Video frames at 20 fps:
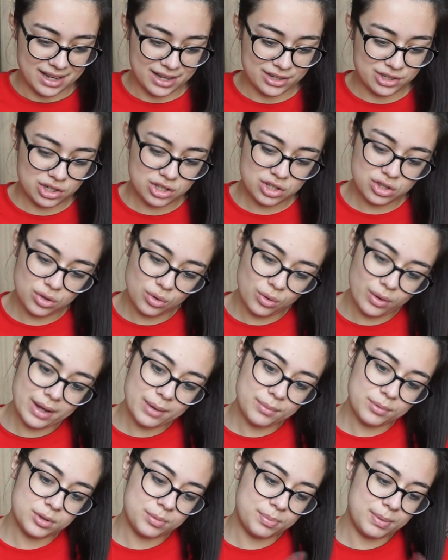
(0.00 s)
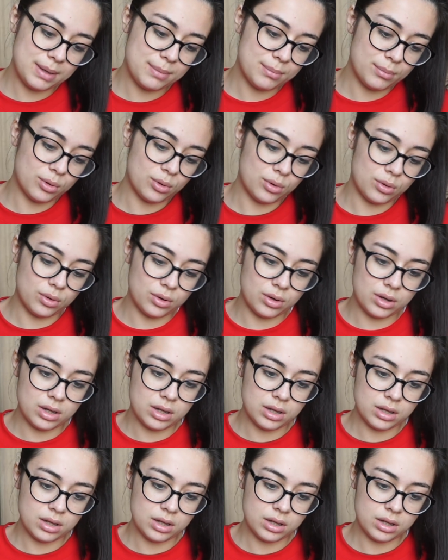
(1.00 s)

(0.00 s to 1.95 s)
I just thought it would be more